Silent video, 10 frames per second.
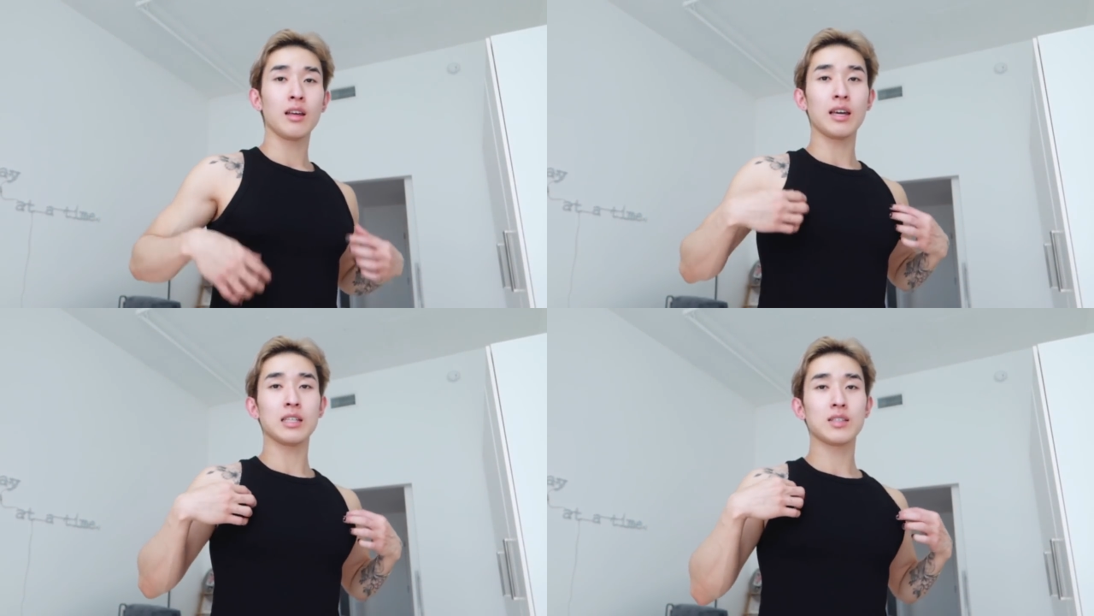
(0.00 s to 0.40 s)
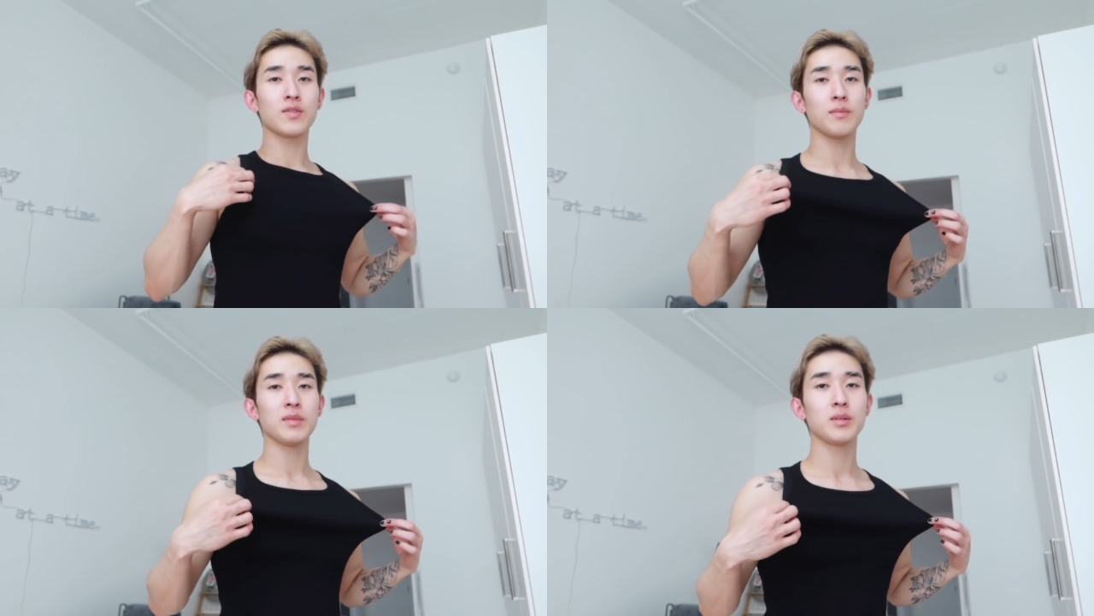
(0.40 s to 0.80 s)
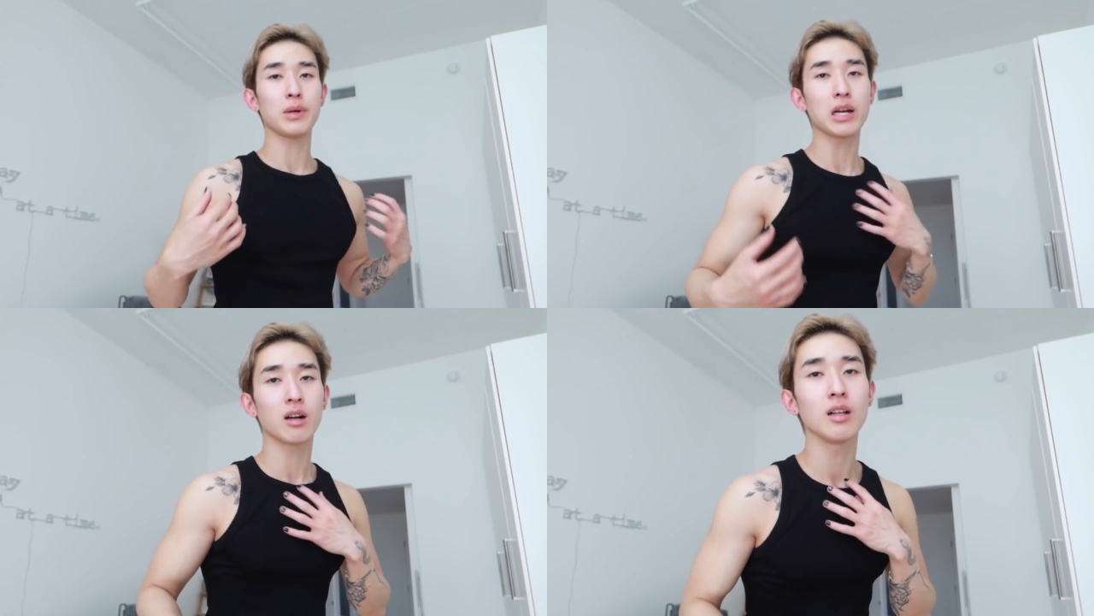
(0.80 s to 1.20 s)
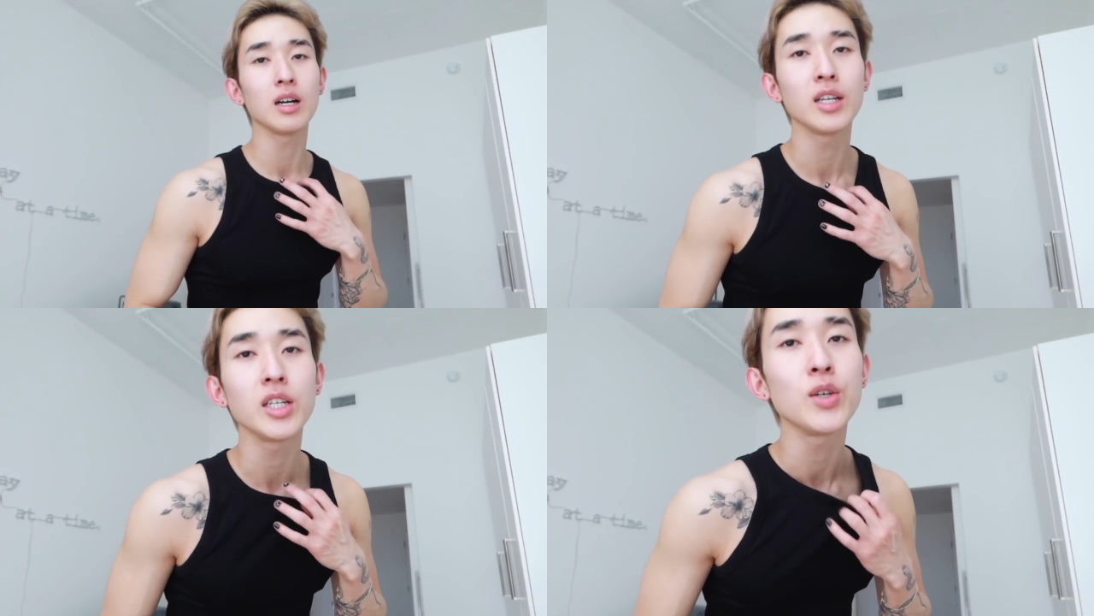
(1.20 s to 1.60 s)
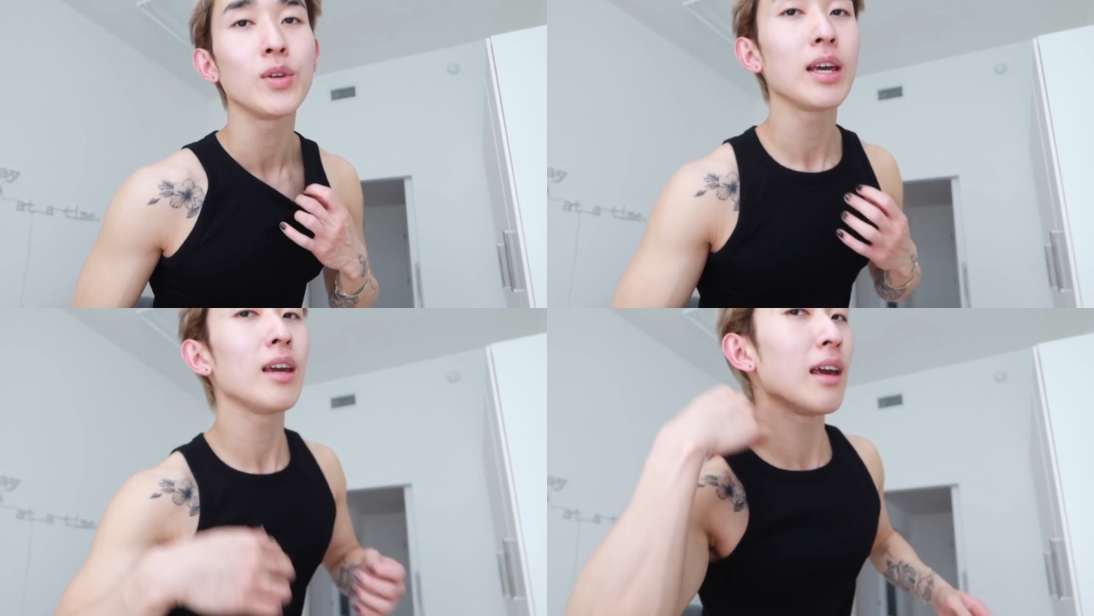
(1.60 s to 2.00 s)
It's from this brand called A New
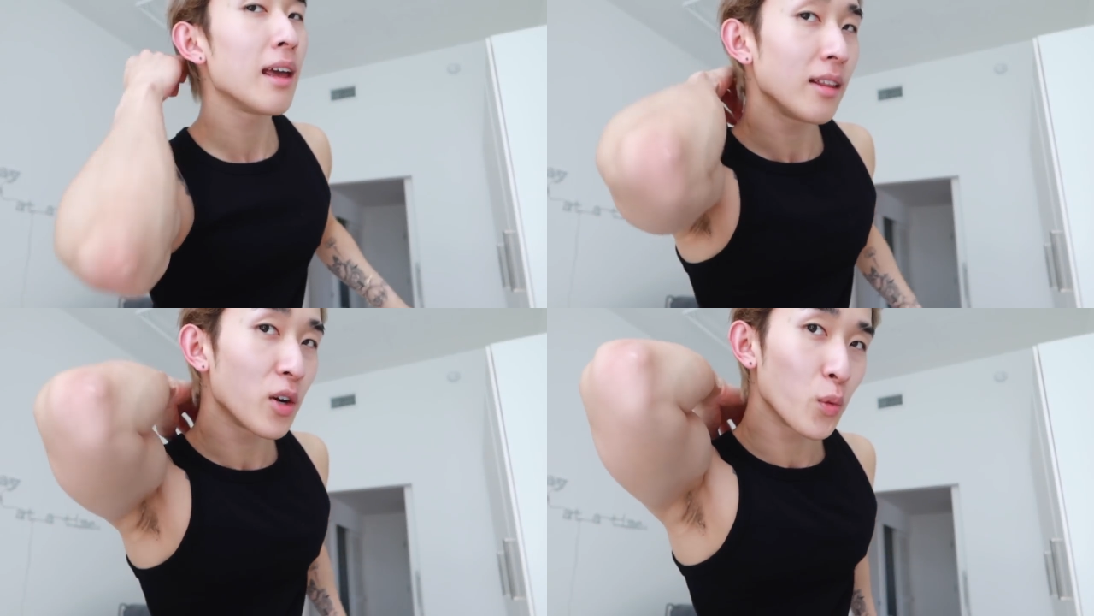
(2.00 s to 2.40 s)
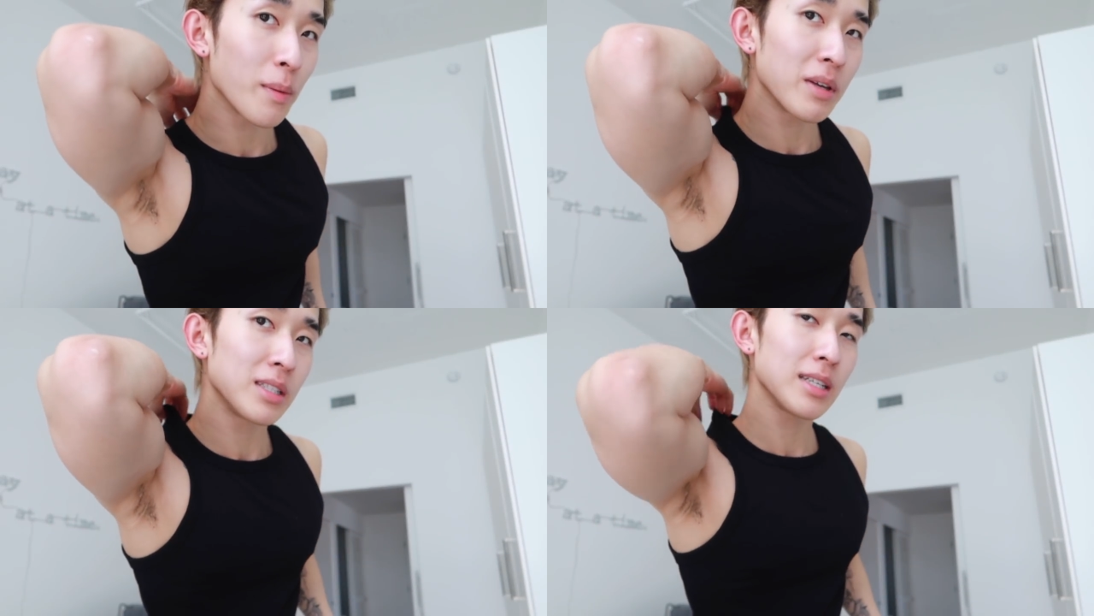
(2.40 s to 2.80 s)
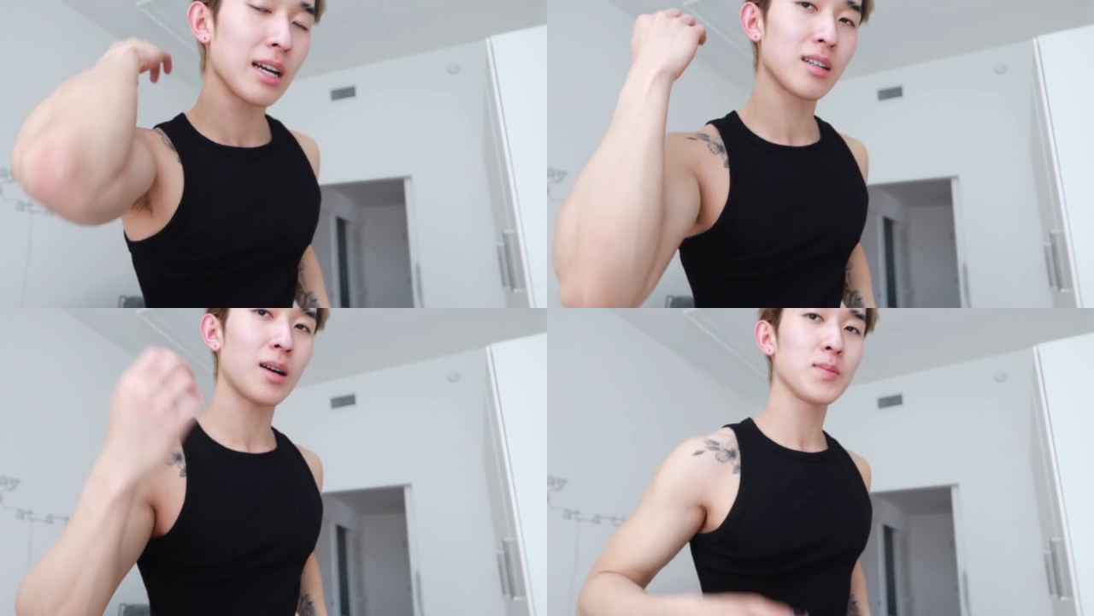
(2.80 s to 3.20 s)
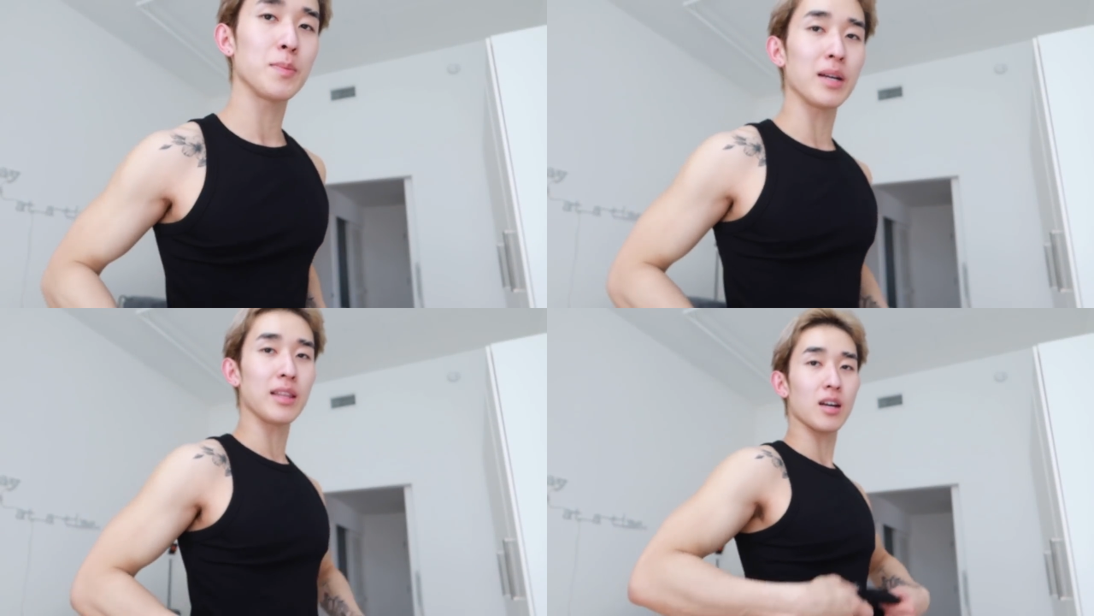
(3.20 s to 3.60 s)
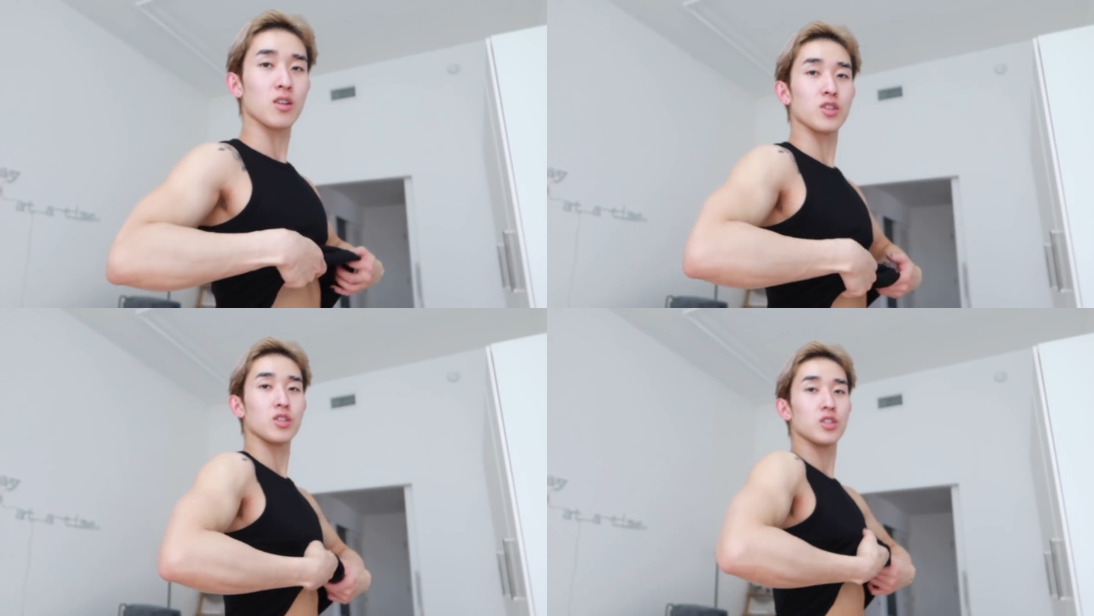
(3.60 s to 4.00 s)
Day and they're women's tank tops, but they
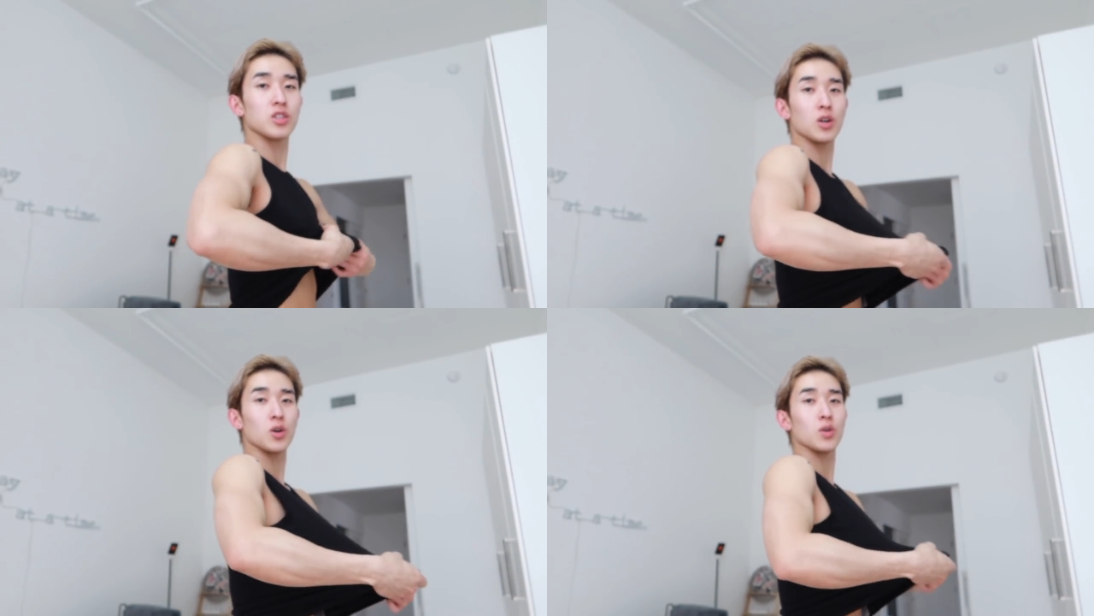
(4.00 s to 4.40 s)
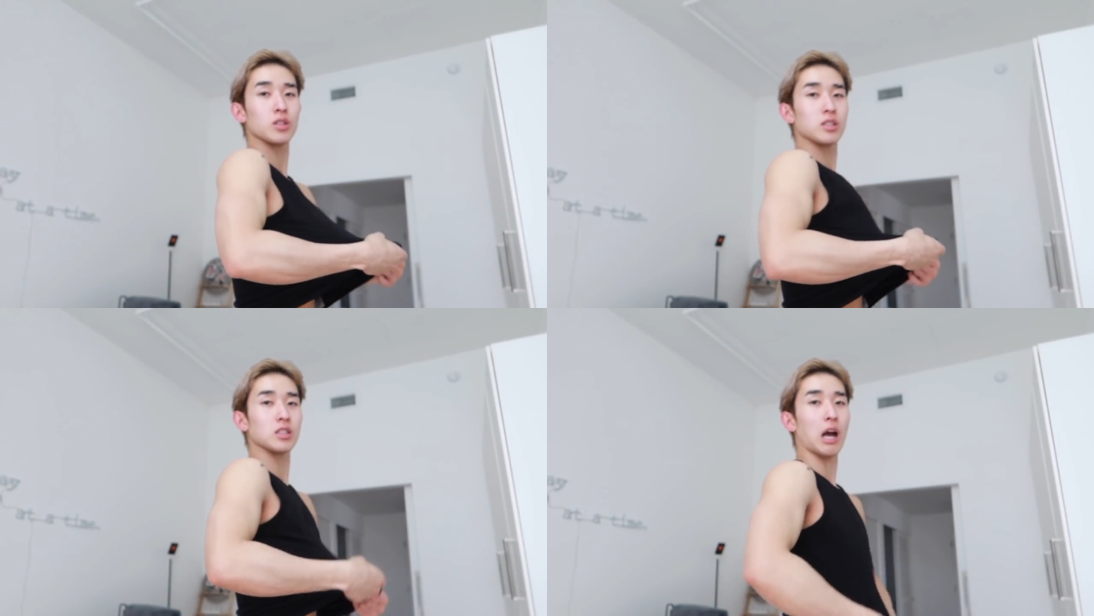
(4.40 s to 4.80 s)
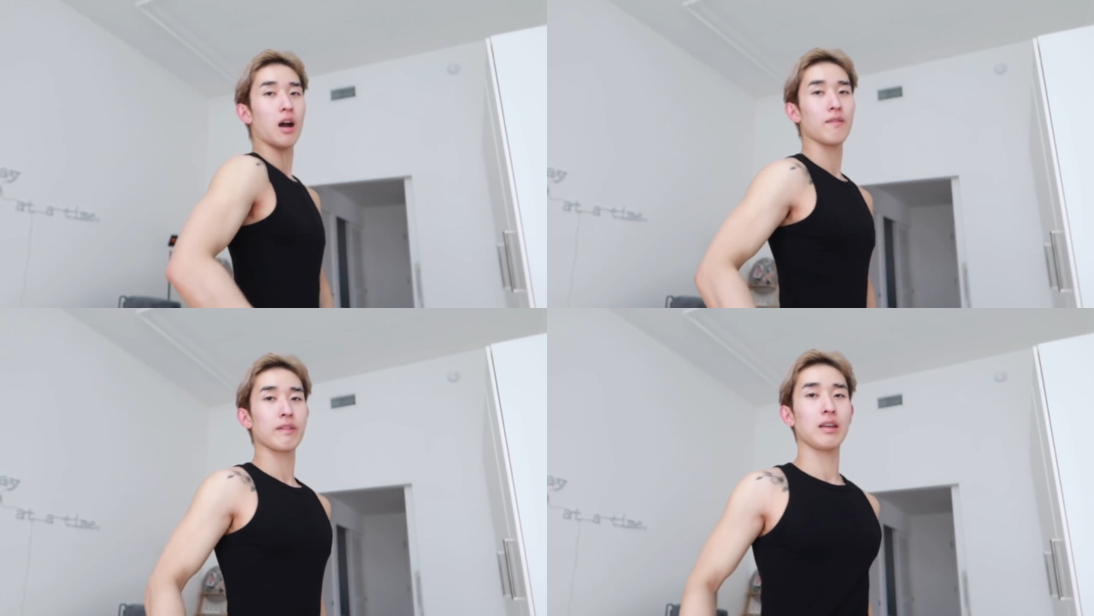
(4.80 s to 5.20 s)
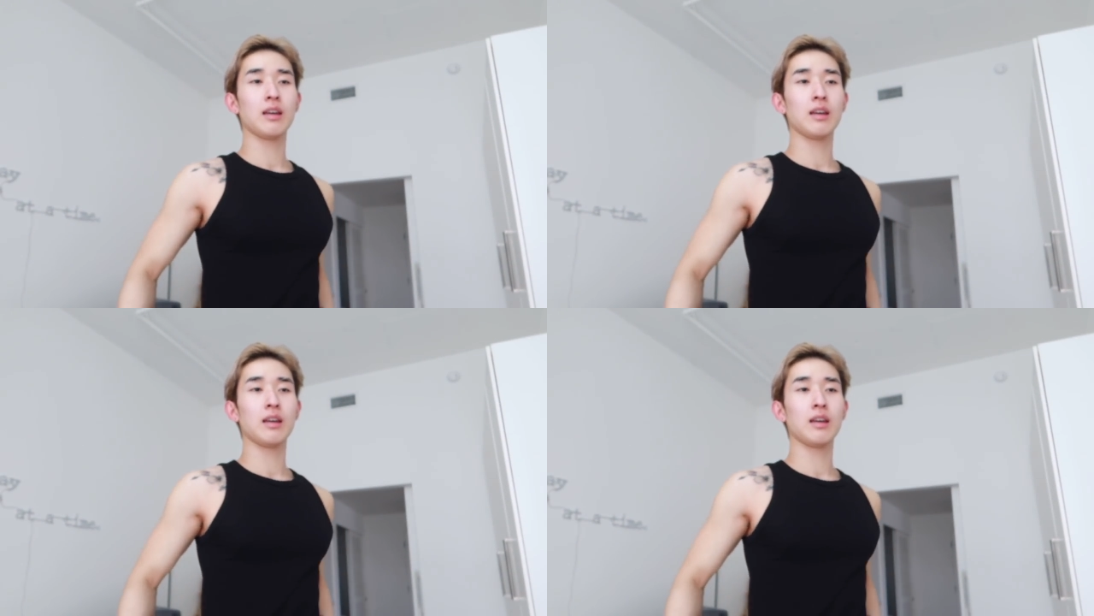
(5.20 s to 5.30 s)
are so soft